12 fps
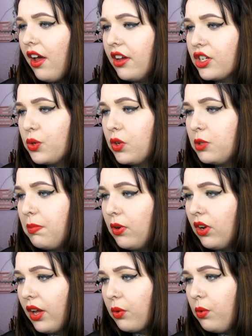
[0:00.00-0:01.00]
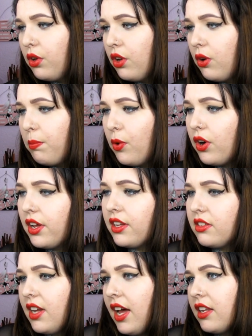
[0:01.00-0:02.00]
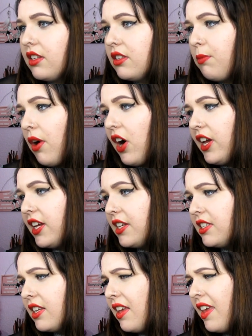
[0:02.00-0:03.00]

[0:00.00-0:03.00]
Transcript: She wants to be all like, woo, boys, dance, parties.